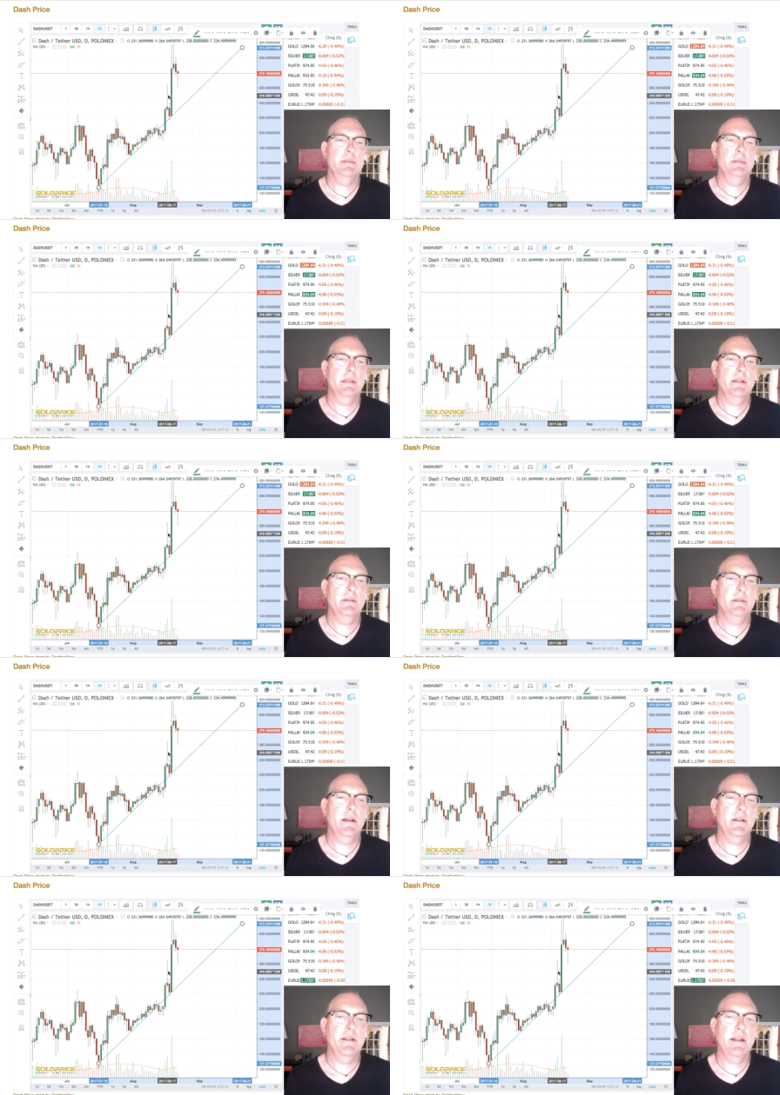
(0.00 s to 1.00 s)
Other,
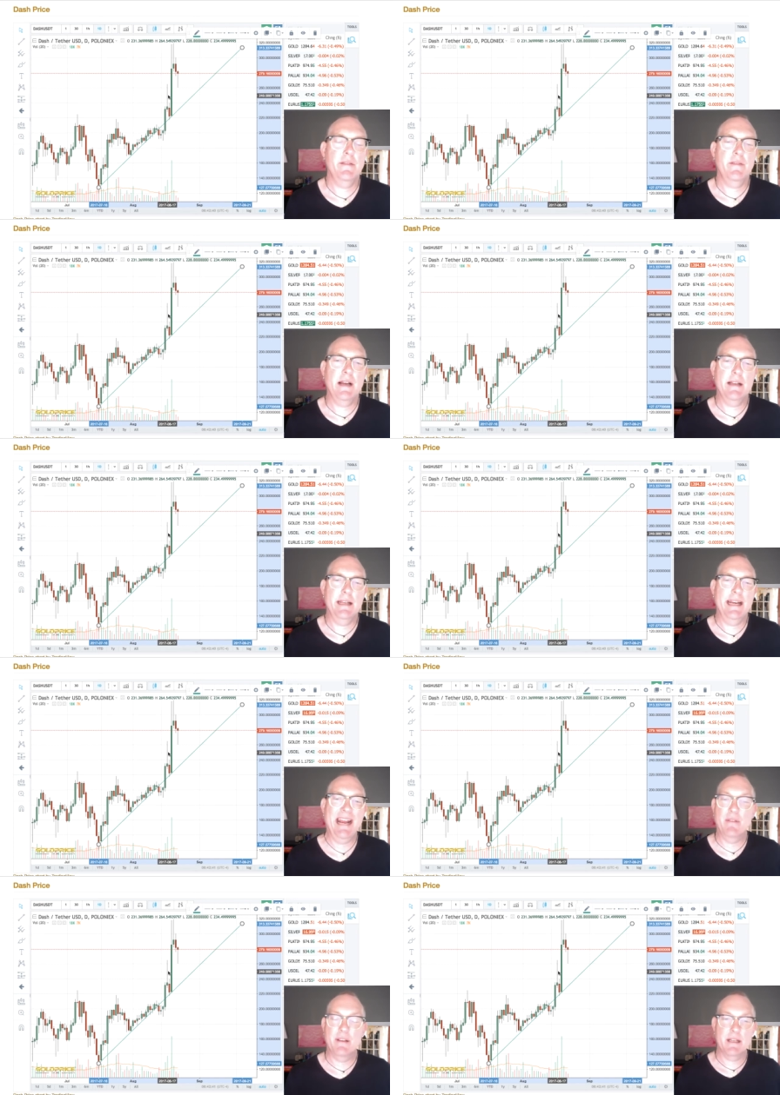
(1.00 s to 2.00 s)
other than the fact that
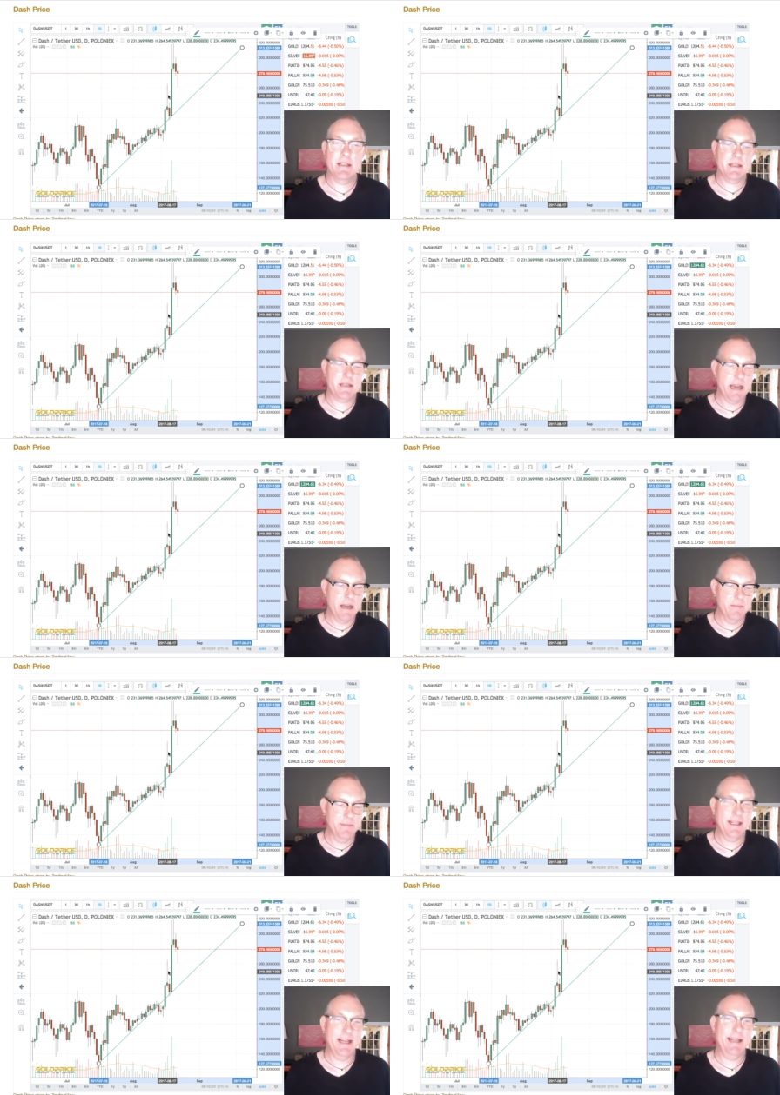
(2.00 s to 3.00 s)
everything's a
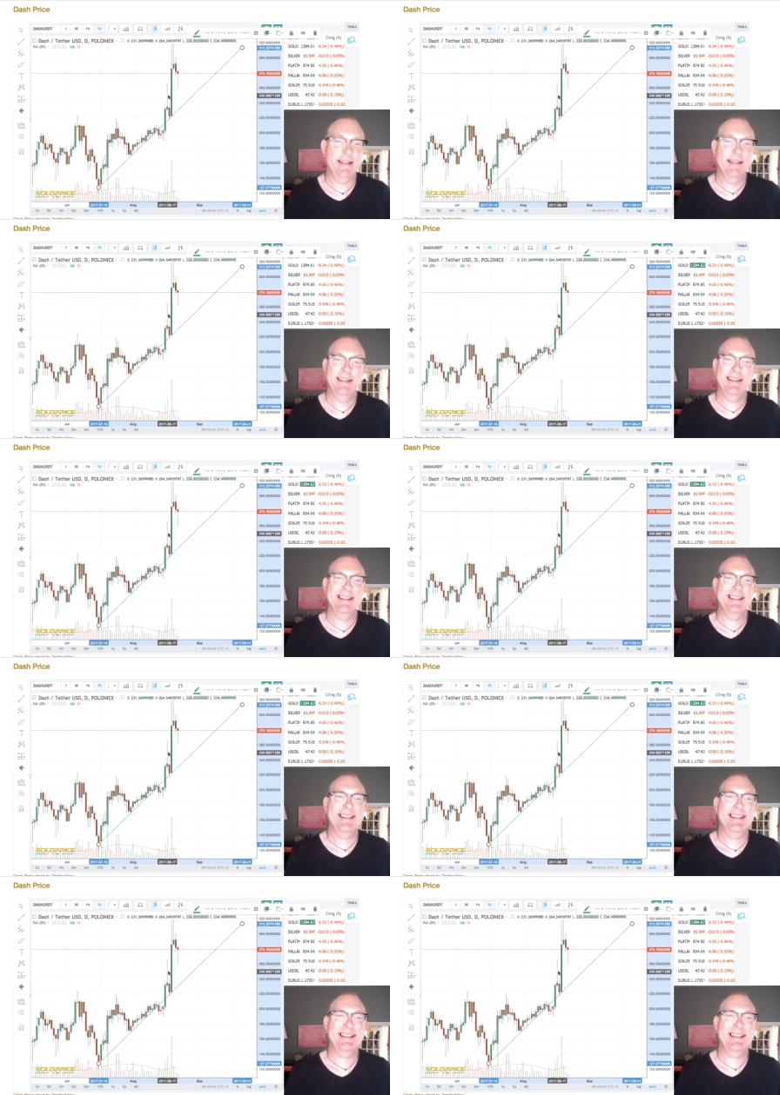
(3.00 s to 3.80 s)
scam, like the